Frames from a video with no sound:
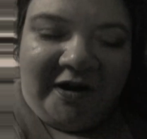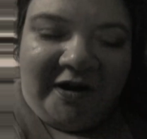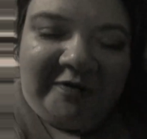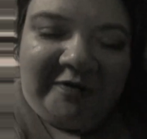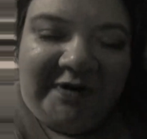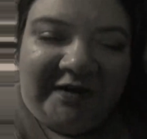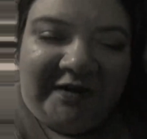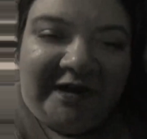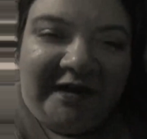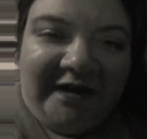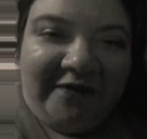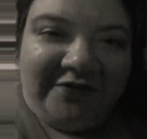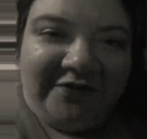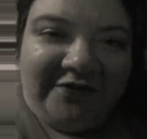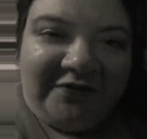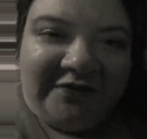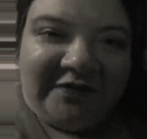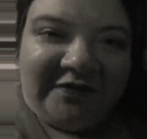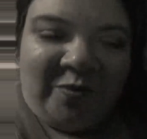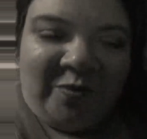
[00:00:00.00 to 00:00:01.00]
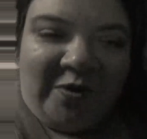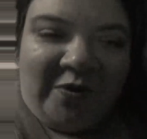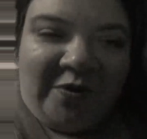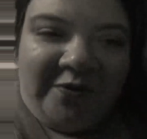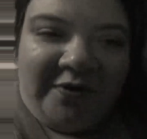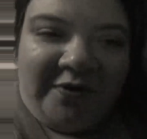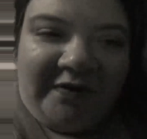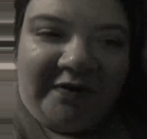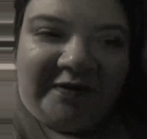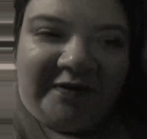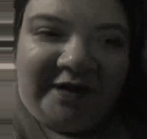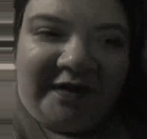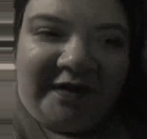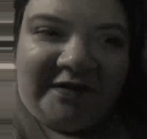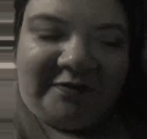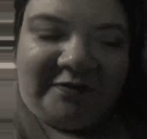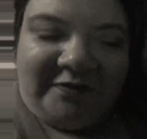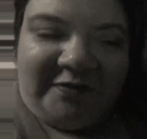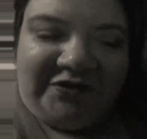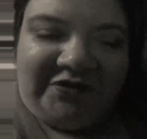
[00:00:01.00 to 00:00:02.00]
recliner just broke, and
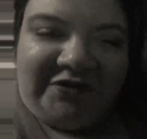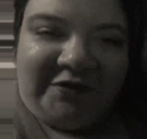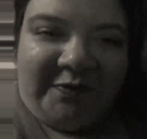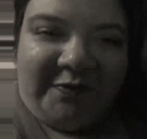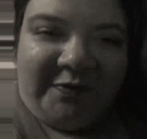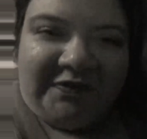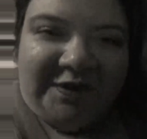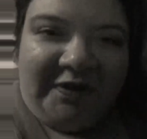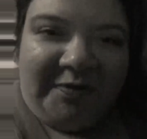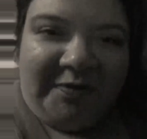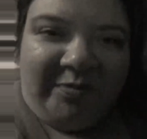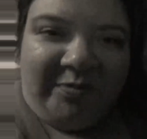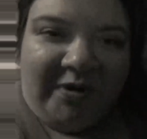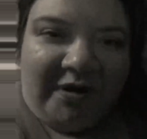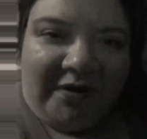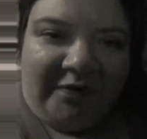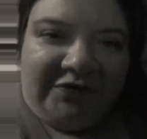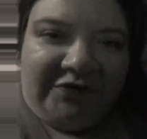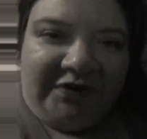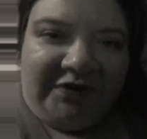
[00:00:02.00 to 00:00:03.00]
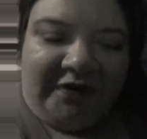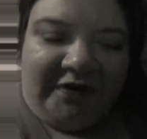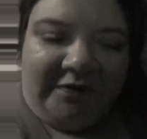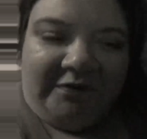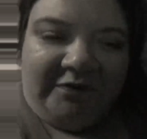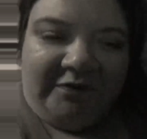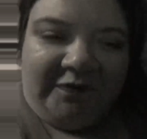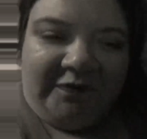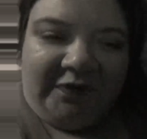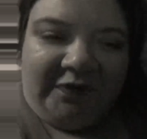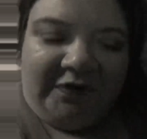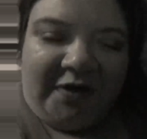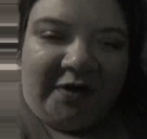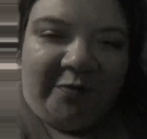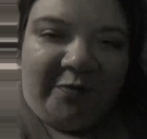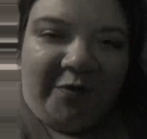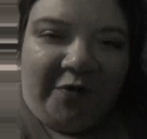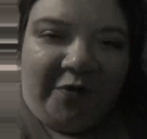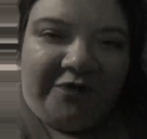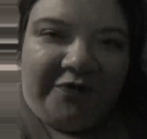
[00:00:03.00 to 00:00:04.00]
that's what she would sleep on when she would
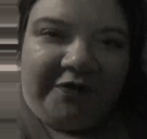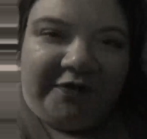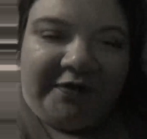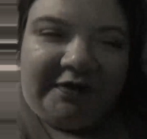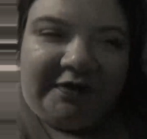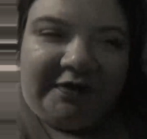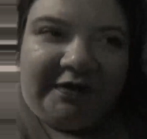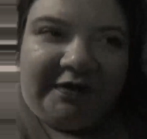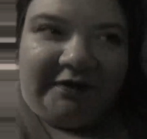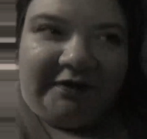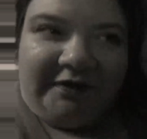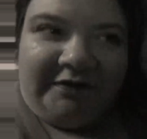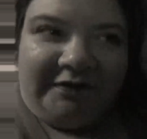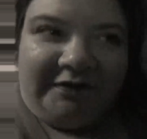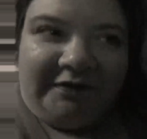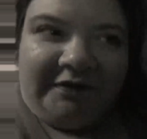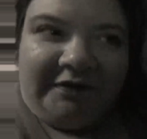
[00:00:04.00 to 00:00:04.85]
come over. And